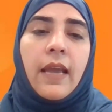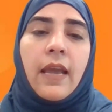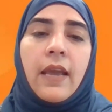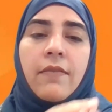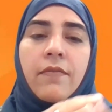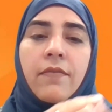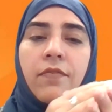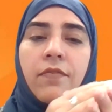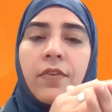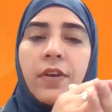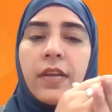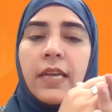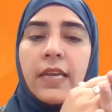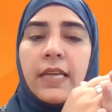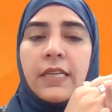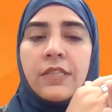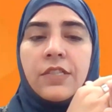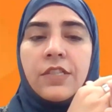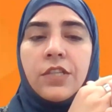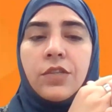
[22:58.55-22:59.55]
every
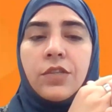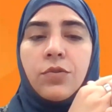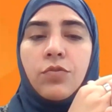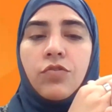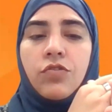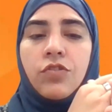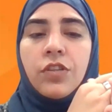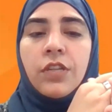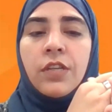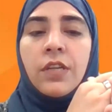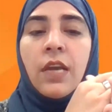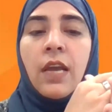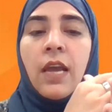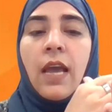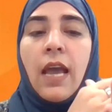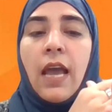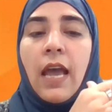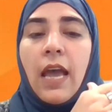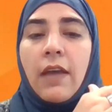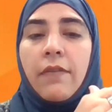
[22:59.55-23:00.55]
institution
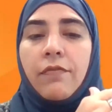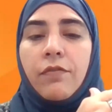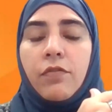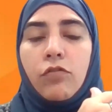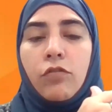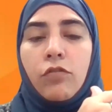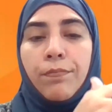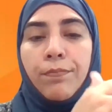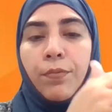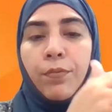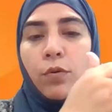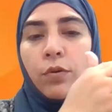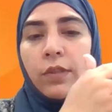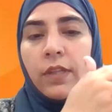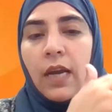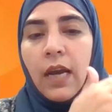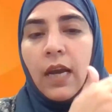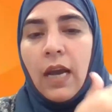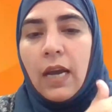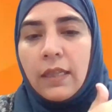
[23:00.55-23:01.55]
have to support
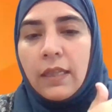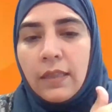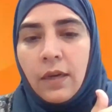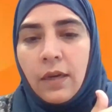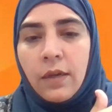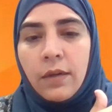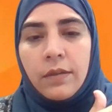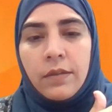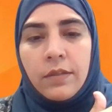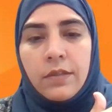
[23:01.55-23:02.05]
the other